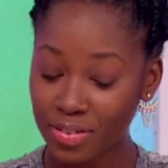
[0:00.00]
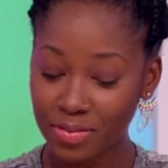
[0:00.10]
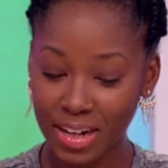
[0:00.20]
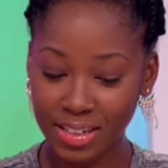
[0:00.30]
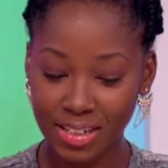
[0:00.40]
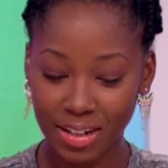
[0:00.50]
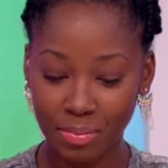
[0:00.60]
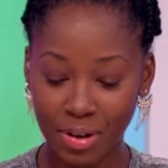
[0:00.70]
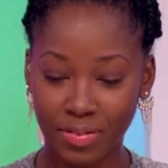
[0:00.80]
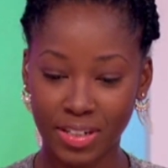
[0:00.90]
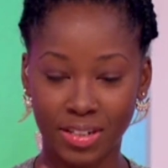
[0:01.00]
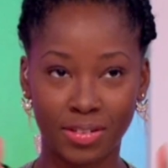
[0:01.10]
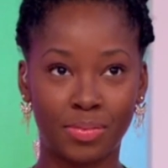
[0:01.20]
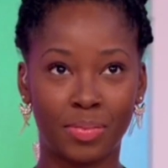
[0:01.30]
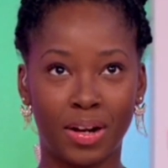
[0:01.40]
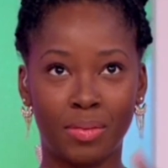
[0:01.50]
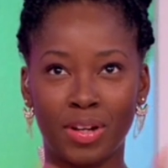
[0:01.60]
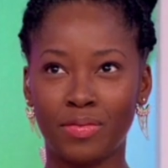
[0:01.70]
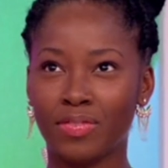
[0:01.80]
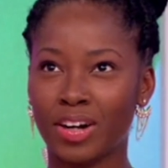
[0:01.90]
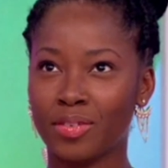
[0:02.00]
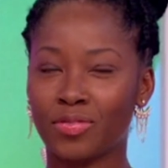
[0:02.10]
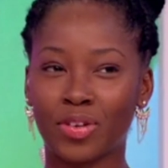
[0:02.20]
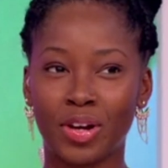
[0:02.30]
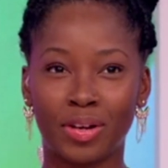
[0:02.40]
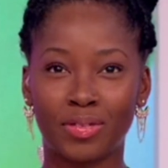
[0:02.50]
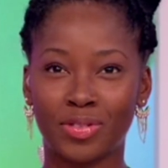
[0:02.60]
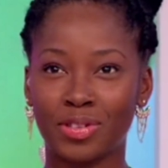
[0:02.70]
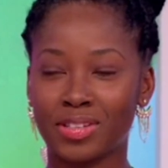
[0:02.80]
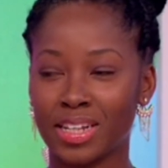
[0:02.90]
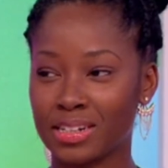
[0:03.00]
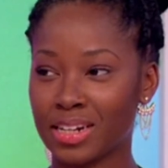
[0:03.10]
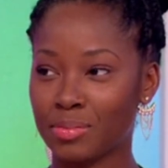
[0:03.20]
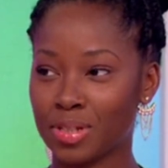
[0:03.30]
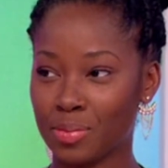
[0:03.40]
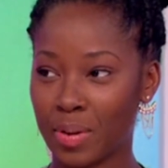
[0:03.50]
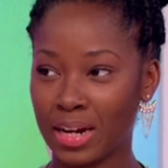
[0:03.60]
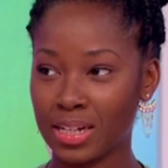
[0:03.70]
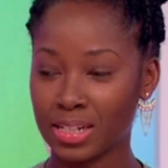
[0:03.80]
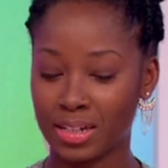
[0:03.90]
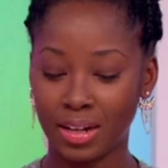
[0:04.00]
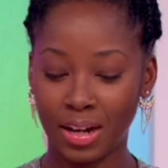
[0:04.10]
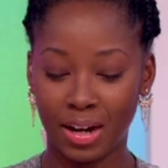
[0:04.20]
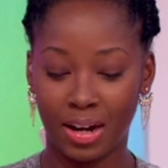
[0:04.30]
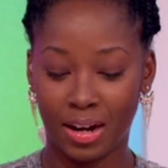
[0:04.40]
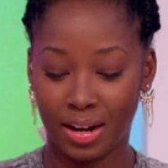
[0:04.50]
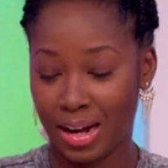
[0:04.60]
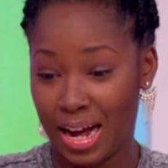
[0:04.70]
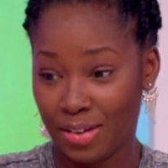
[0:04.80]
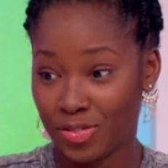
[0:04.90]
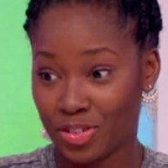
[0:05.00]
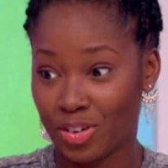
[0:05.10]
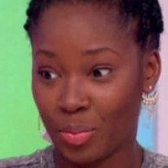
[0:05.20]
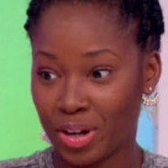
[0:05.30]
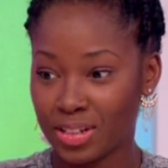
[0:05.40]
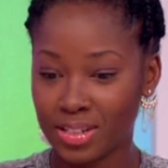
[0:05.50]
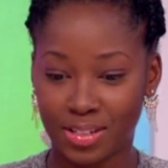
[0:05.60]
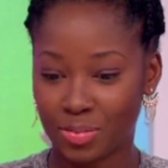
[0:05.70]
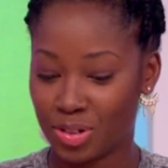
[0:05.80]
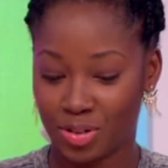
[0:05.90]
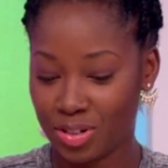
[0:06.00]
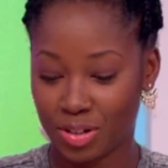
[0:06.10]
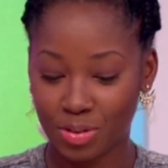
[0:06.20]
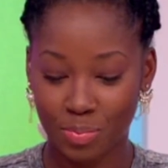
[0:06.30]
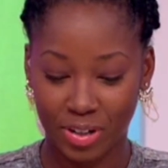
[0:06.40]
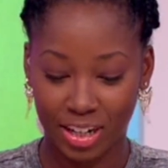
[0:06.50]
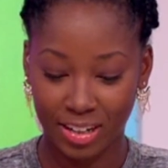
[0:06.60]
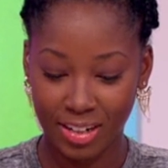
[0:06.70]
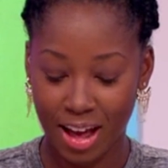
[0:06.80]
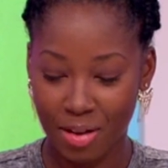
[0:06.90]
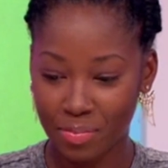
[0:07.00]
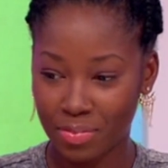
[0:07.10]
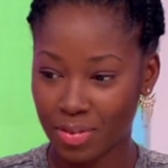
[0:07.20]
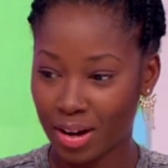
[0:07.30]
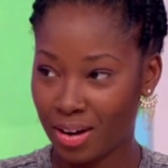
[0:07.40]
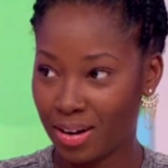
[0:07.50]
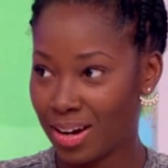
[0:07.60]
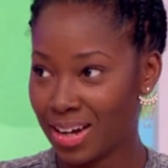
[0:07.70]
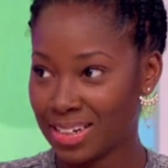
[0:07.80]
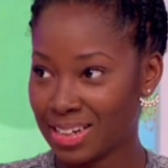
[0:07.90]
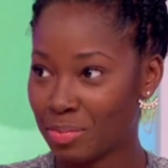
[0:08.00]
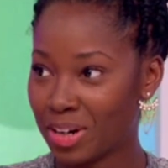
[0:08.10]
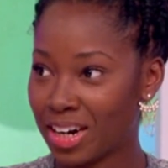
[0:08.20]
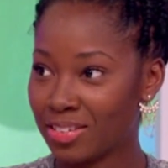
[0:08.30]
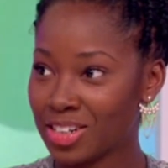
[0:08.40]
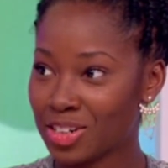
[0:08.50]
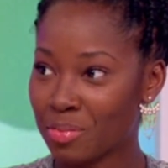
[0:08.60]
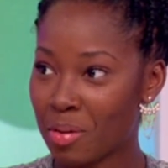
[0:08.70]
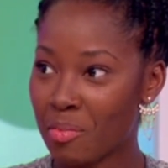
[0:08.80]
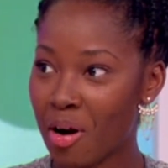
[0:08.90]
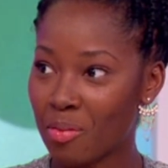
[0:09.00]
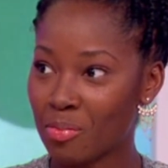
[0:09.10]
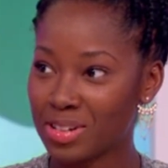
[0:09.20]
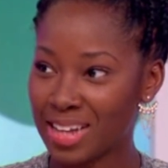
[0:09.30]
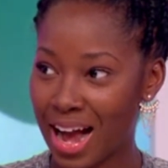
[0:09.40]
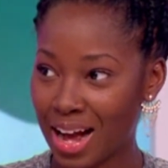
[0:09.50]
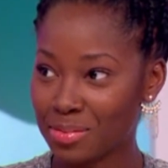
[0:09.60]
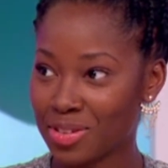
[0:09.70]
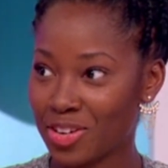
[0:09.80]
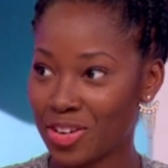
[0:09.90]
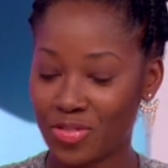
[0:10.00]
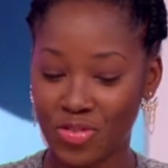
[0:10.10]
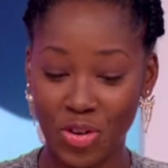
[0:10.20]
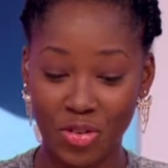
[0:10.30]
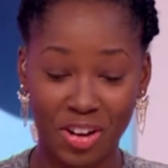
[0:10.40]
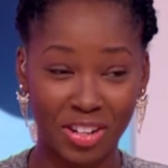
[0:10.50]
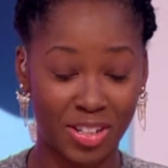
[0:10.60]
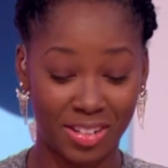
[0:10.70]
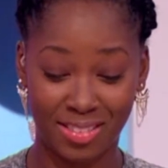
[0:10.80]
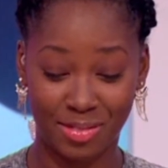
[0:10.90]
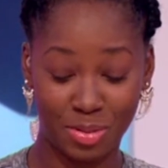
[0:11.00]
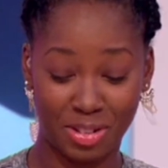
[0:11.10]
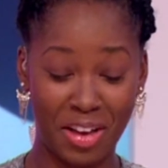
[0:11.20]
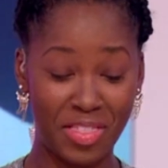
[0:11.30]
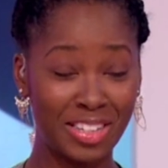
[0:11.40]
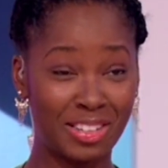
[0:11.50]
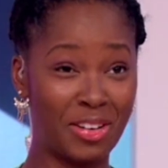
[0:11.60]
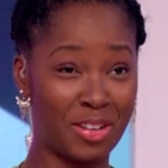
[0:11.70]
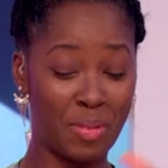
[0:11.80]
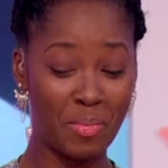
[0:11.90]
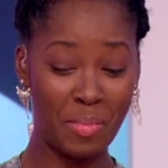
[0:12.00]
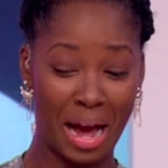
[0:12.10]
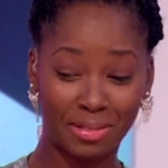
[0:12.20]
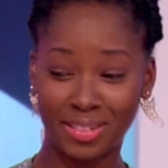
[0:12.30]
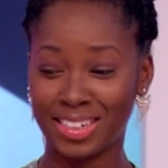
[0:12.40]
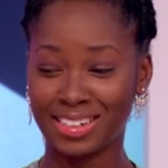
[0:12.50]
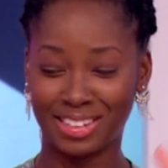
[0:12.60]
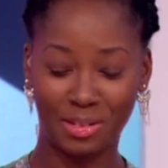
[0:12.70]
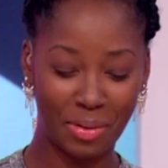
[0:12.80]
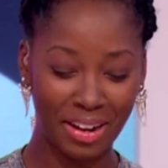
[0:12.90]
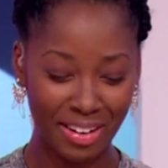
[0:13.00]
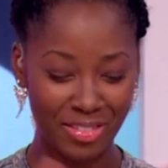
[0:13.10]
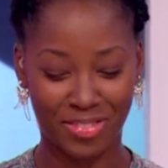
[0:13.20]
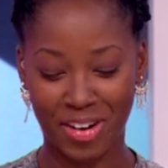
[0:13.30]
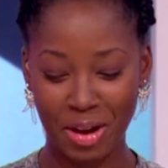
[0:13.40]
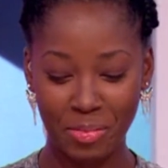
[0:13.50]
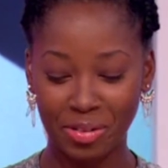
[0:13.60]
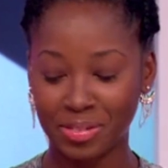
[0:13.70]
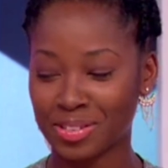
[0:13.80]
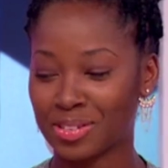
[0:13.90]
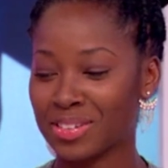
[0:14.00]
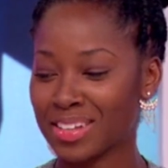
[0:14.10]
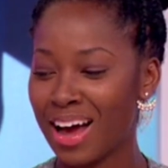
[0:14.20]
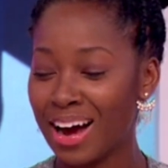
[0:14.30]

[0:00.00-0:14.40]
I've had, um, I've had a, um, an invite for, uh, for St James's Palace, and after I went, which, you know, was brilliant, um, I had it in my garage and my mum was absolutely furious. She was like, this has got to be mounted and she put it in a frame and all sorts.